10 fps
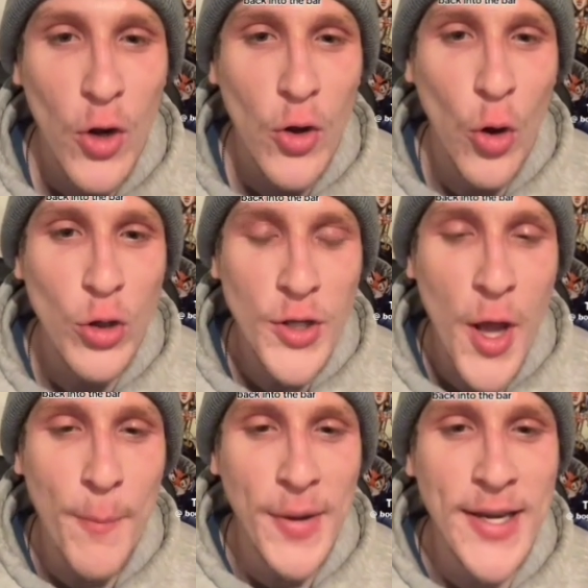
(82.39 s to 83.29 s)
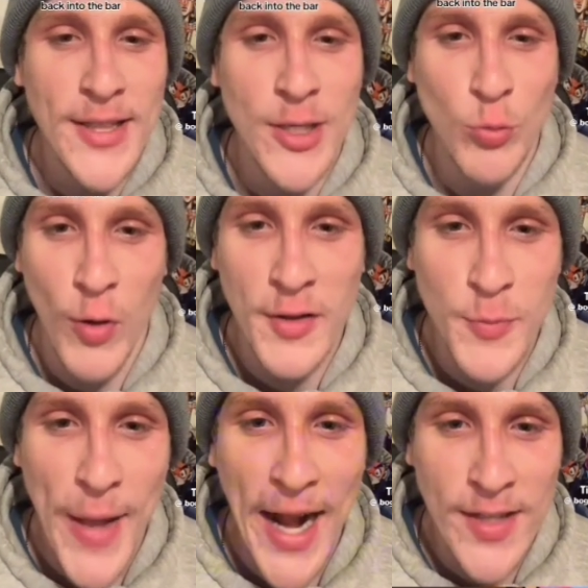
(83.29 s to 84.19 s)
Colin immediately runs
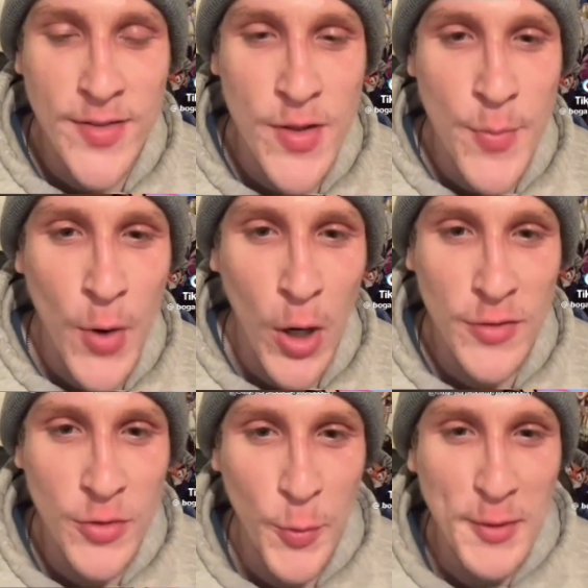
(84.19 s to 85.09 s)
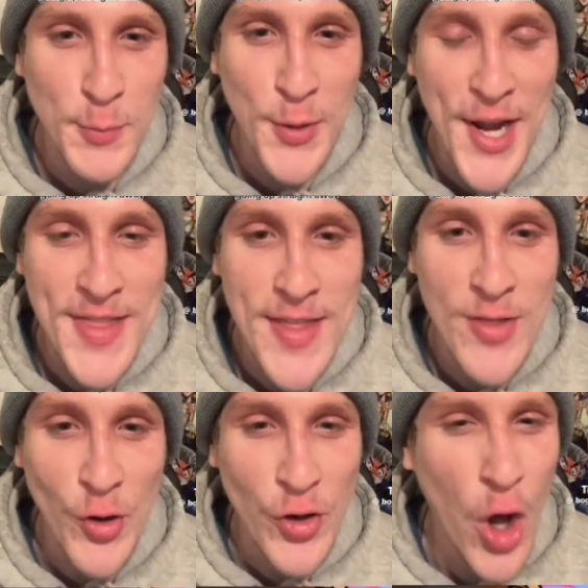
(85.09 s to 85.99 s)
back into the bar to explain that
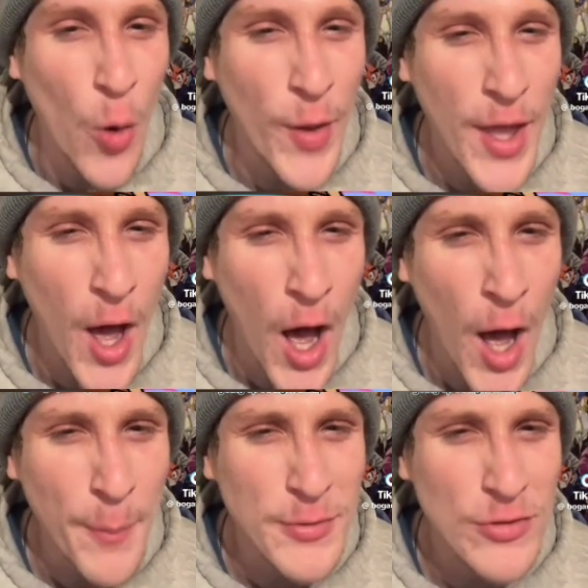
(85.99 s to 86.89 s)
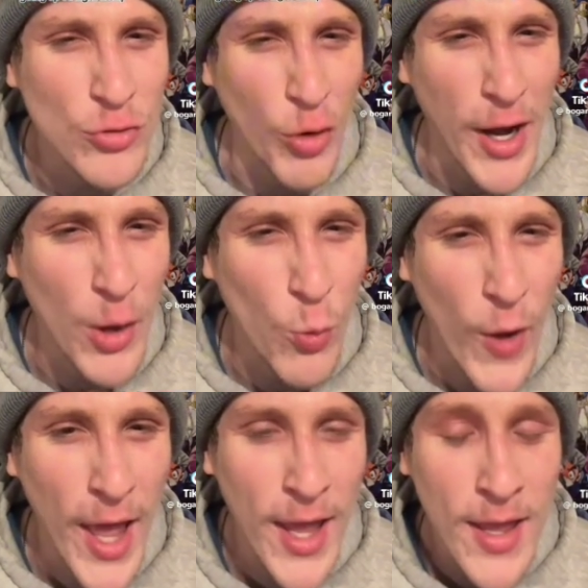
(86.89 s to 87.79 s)
they're going up straight
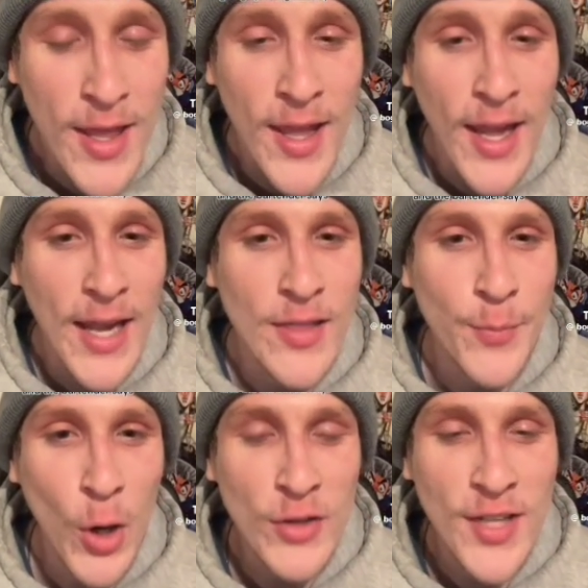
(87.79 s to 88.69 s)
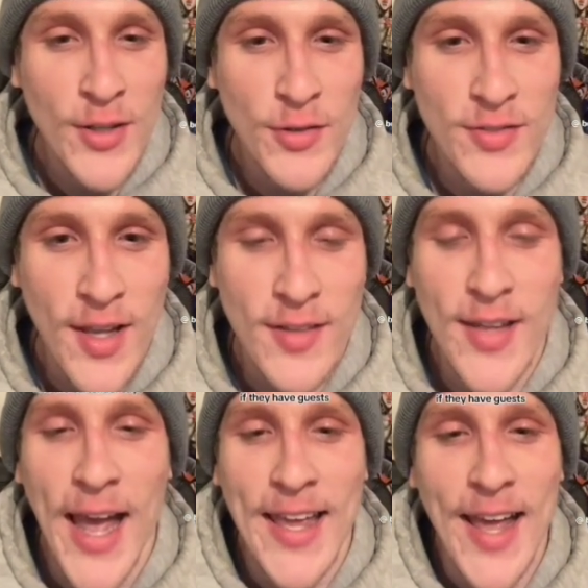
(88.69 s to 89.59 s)
away, and the bartender says,
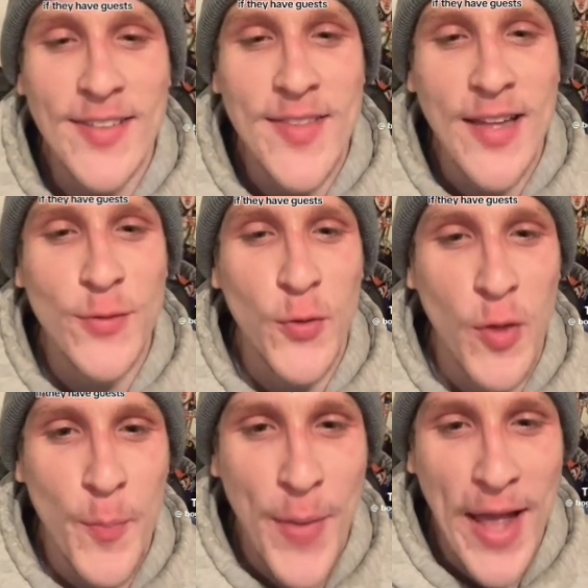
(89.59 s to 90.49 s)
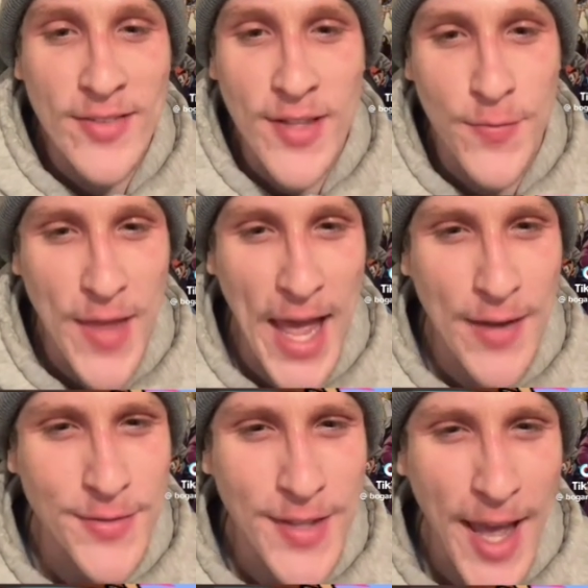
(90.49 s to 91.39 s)
I guess that's for the best if they
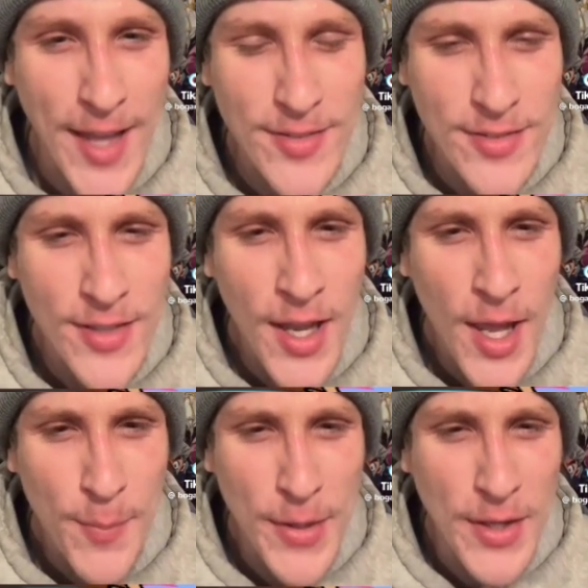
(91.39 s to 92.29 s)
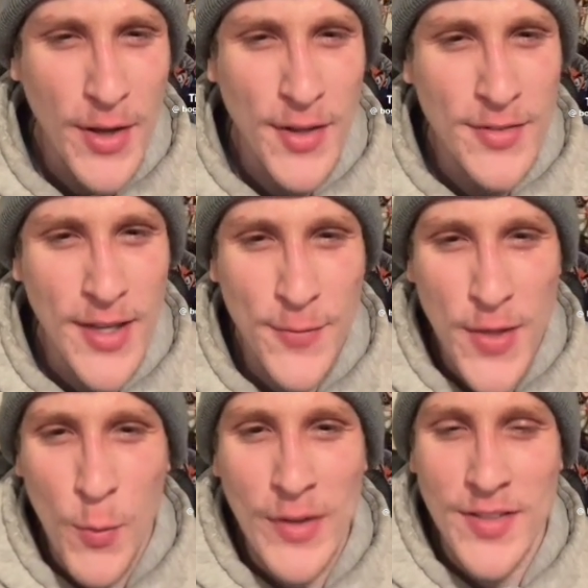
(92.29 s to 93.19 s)
have guests, because if
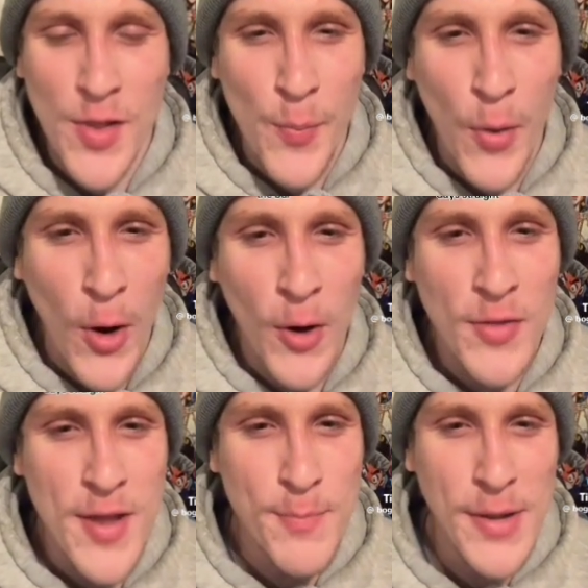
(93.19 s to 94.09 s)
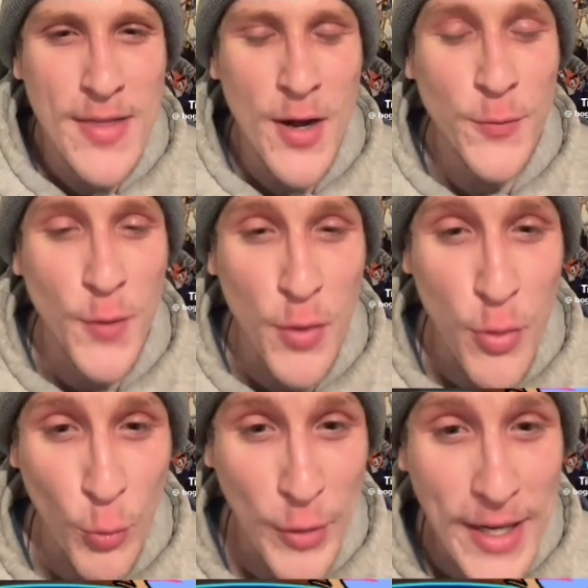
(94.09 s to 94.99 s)
they went to the bar, they'd be there for
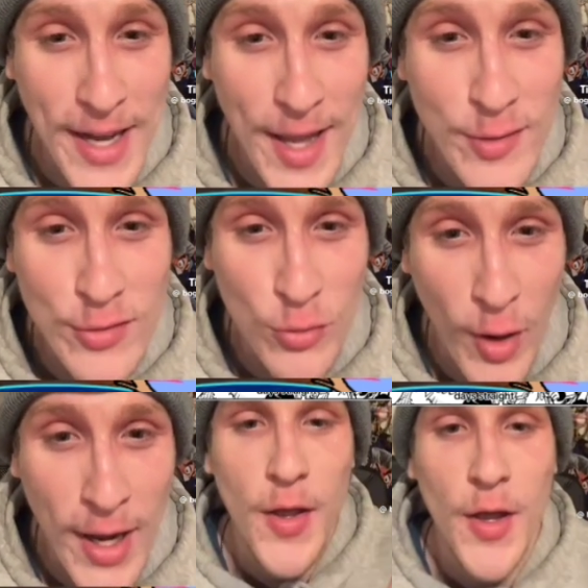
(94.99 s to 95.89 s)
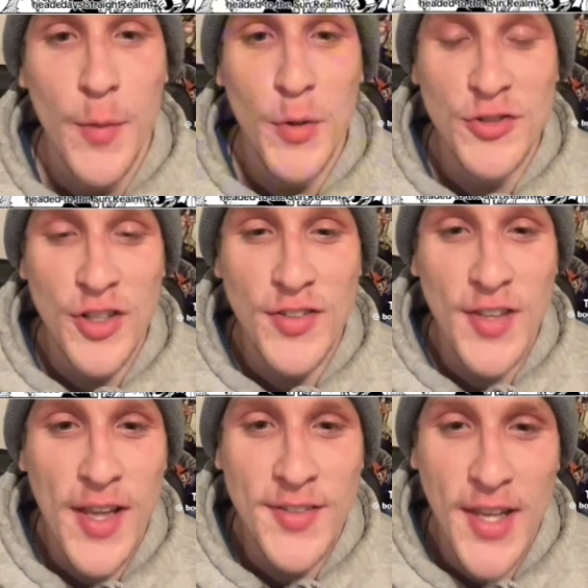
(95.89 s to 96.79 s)
3 days straight. But she
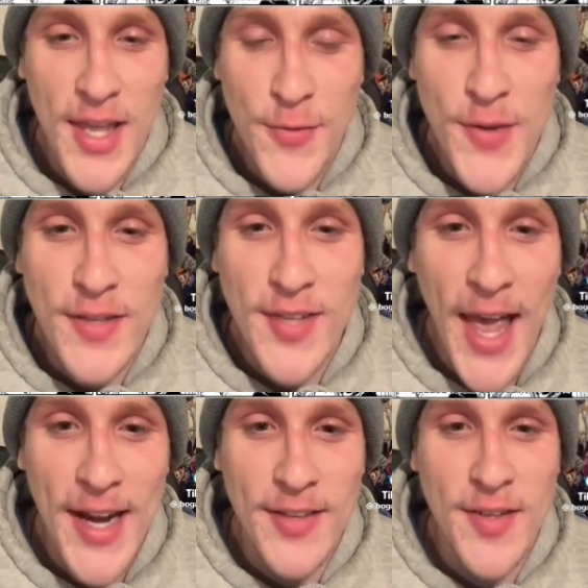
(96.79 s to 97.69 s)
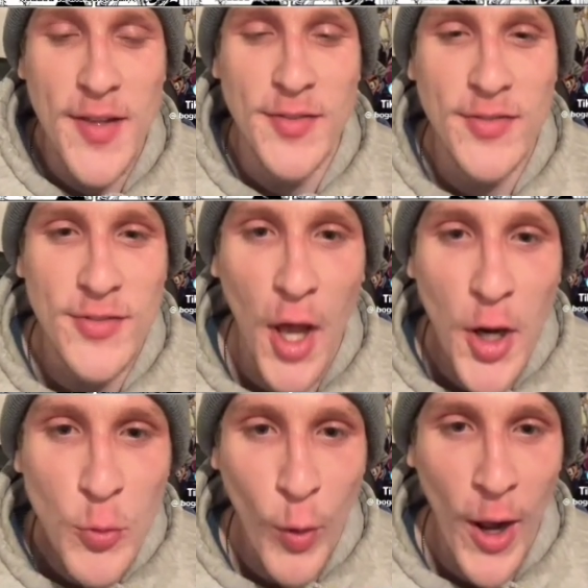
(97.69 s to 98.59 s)
says if he's headed to the
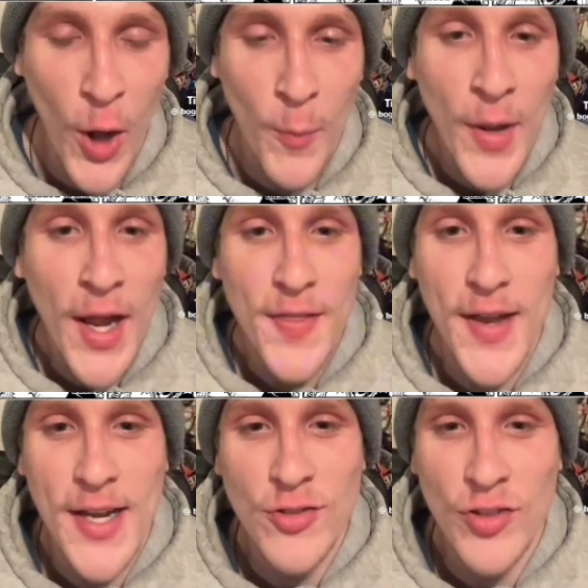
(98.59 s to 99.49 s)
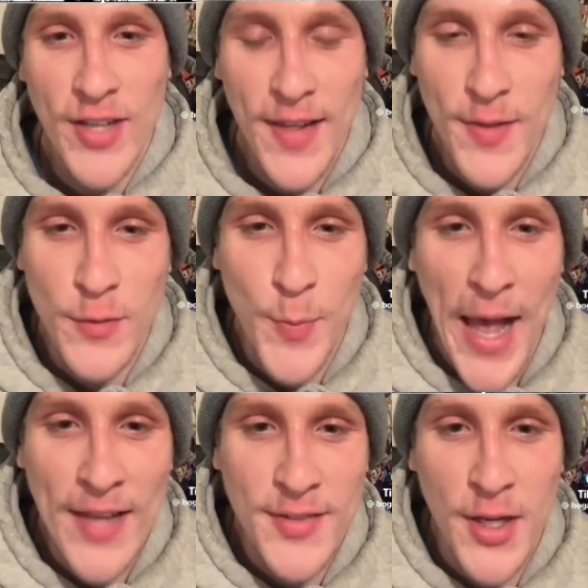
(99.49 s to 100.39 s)
Sun Realm, then he should take this
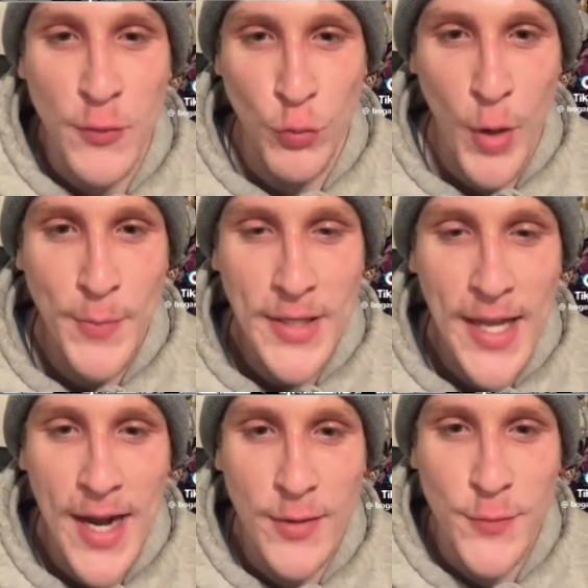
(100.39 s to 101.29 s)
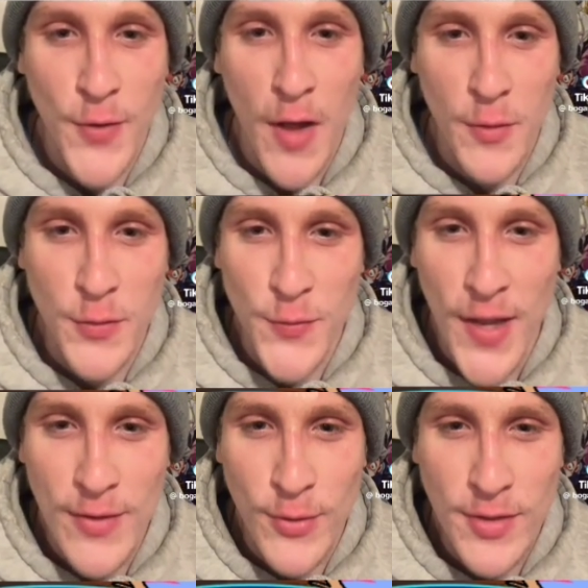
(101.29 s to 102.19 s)
basket of Ripley and his father's
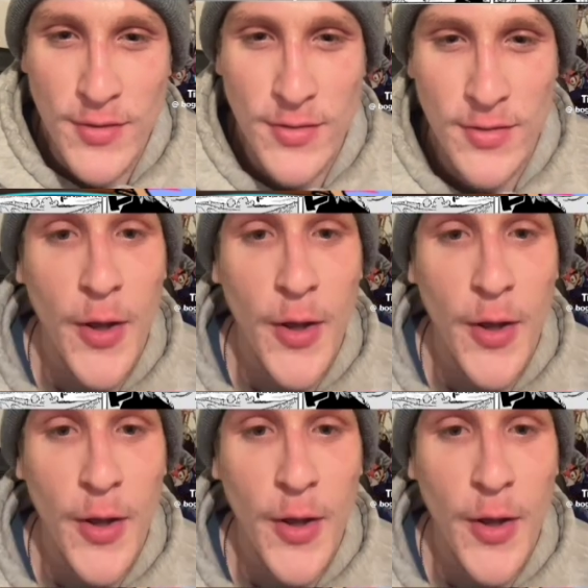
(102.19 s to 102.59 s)
favorites.